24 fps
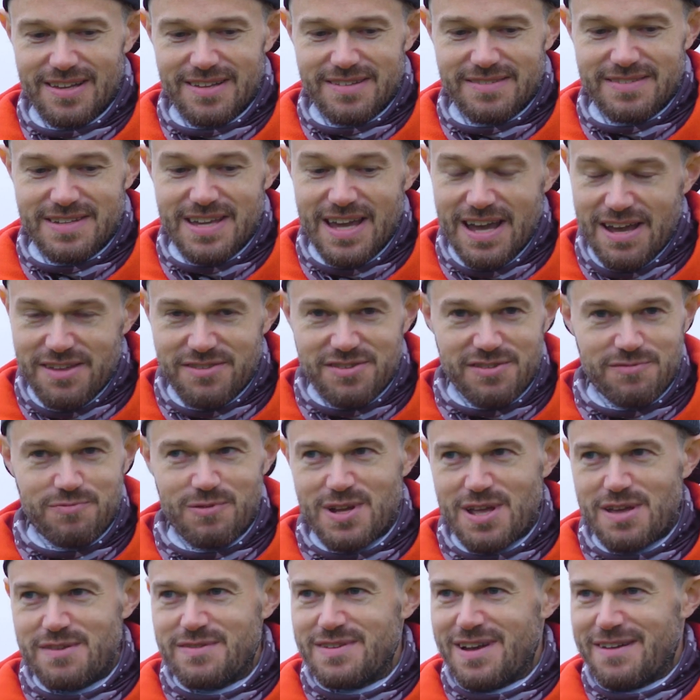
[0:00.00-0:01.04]
So yeah, it's just one
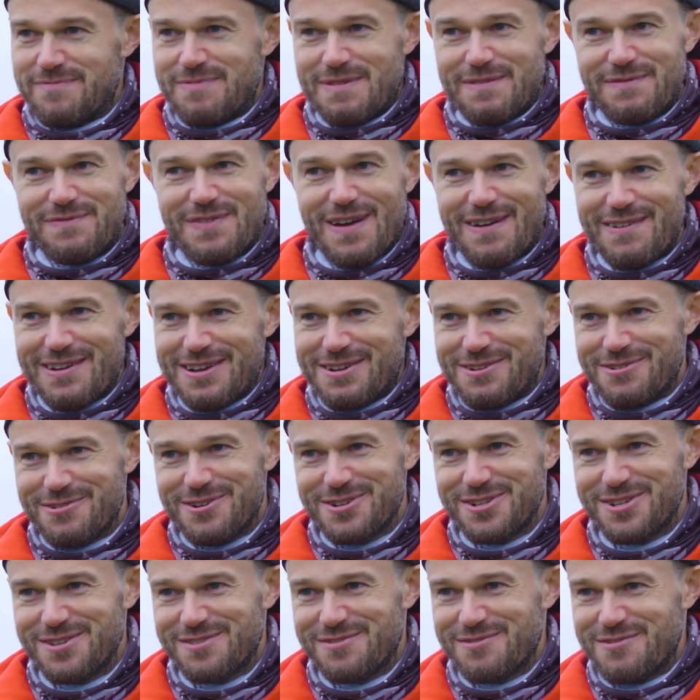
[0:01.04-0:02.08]
of those. I've been very
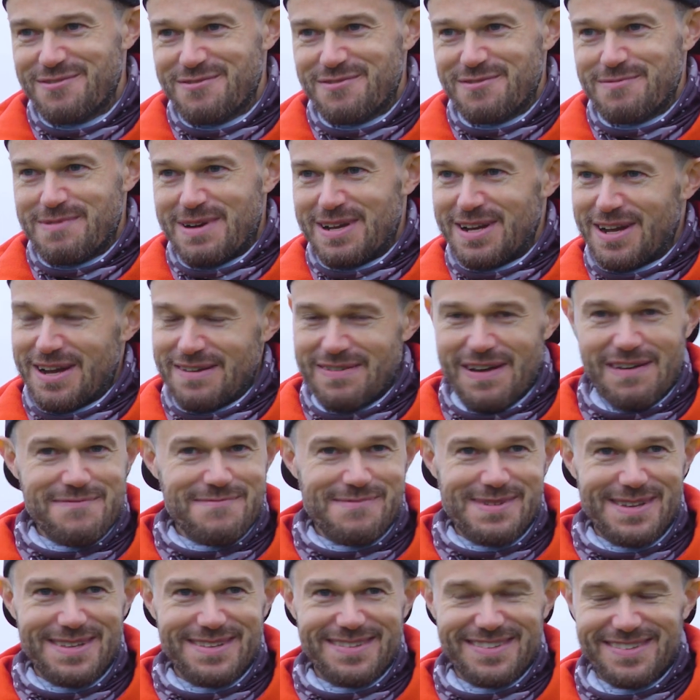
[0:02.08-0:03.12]
cautious all through my life. I haven't
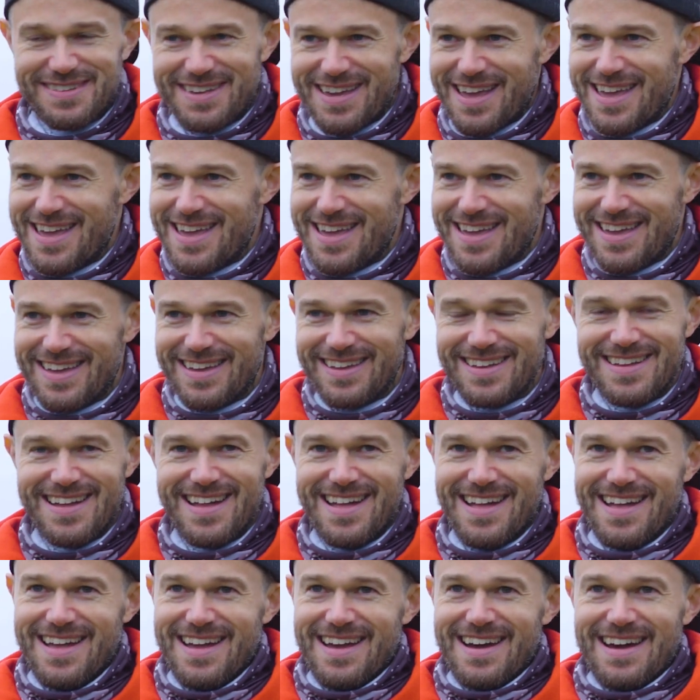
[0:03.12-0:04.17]
been skiing.
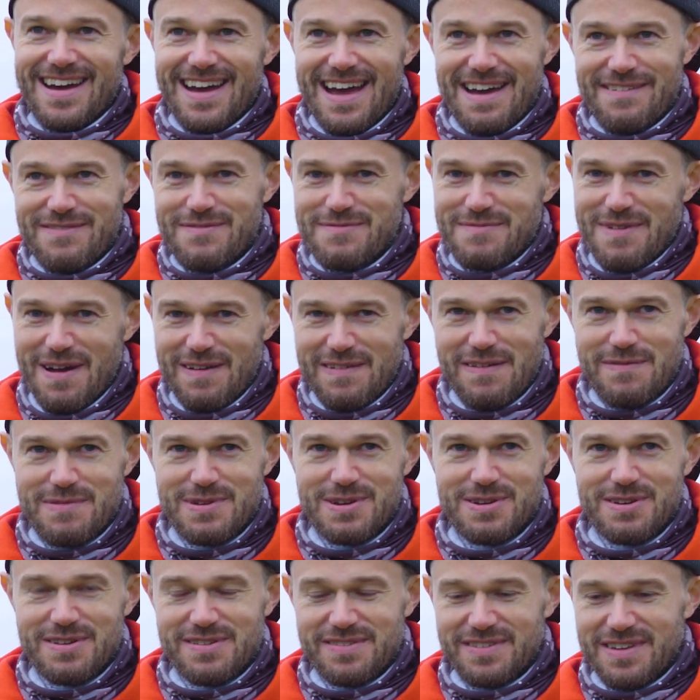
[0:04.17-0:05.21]
I've never
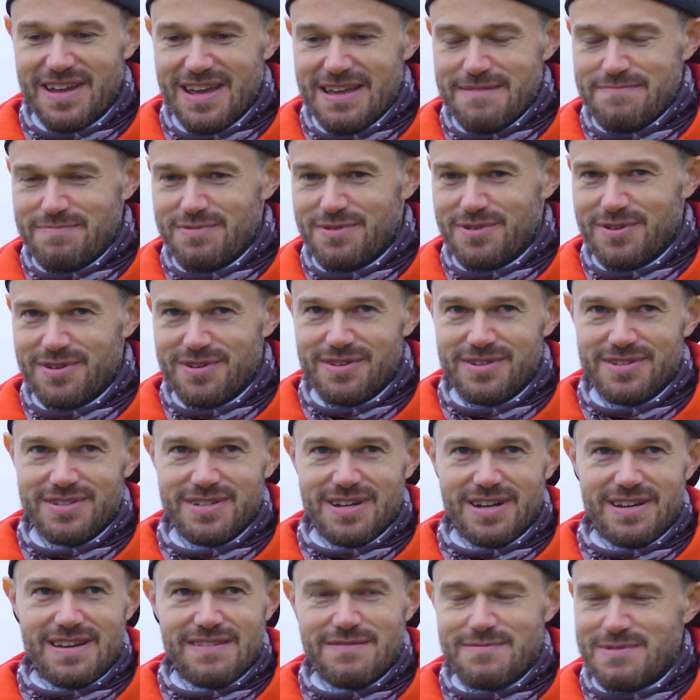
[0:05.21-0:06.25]
been on a skateboard.
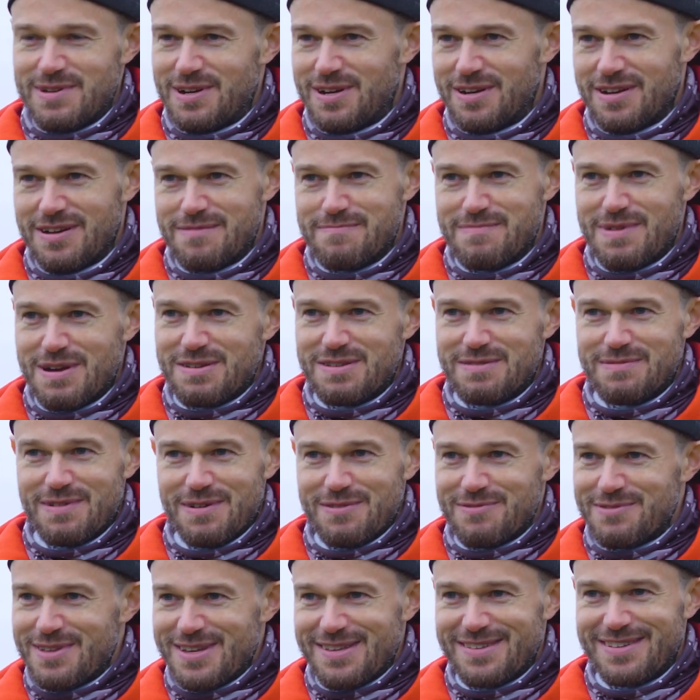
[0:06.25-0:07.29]
I've never been on like a motor.
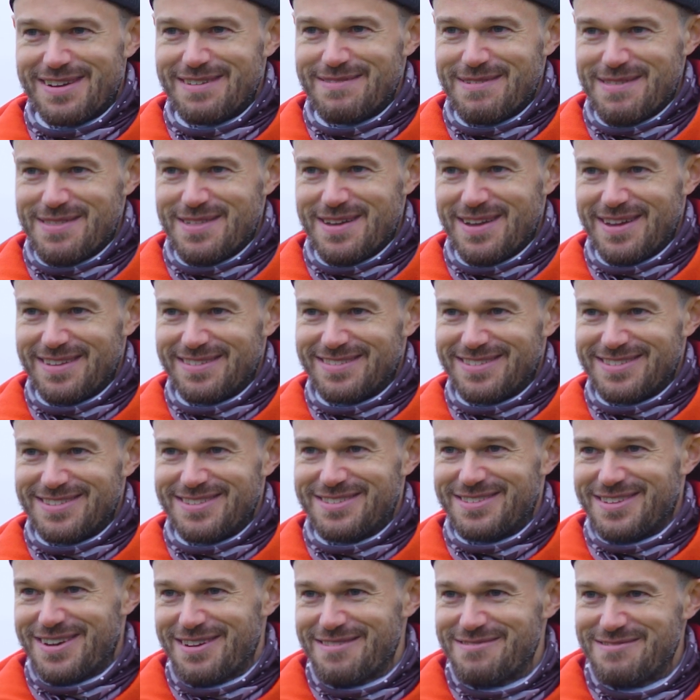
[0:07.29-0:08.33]
All these type of things I
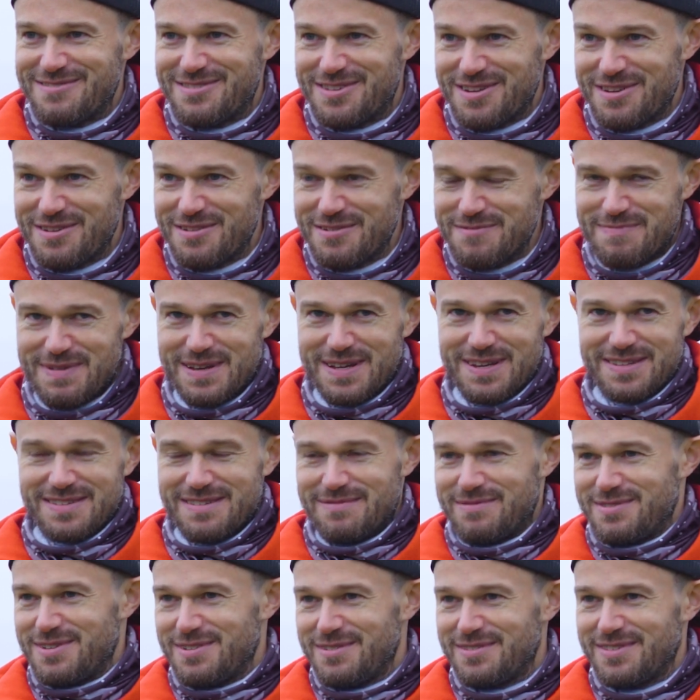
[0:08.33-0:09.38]
just don't do because
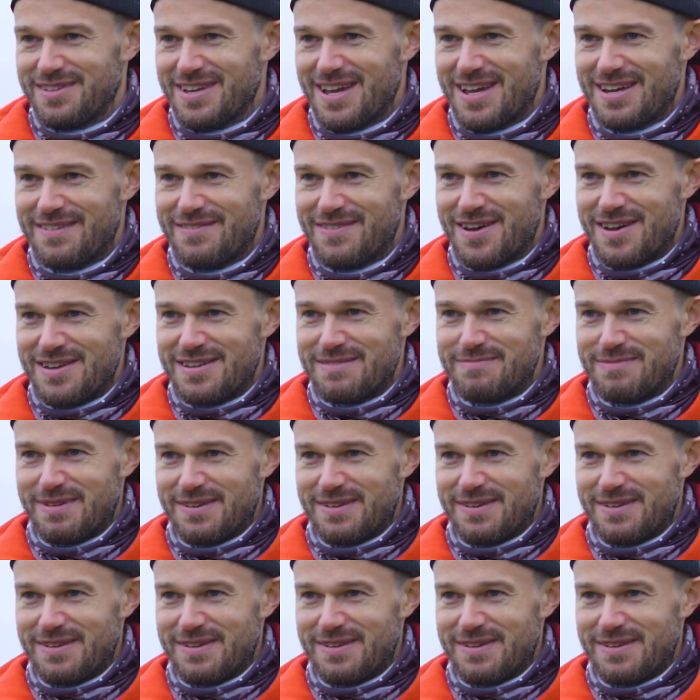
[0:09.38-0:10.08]
I'm too scared of hurting